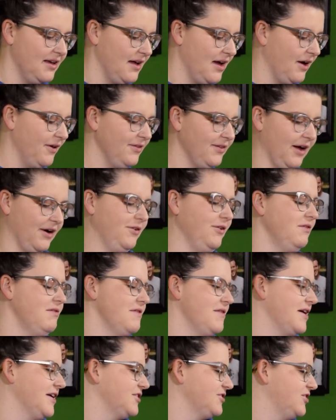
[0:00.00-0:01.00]
I don't know if I've
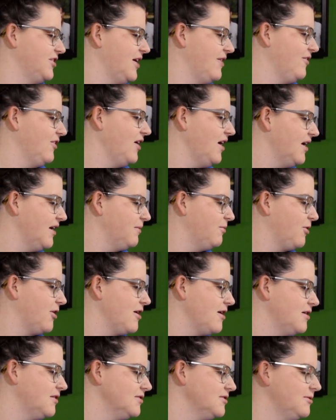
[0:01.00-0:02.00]
actually ever had a brown
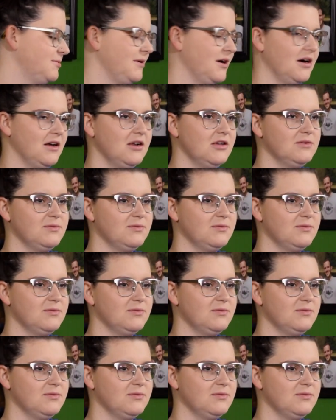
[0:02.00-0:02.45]
ale, to be honest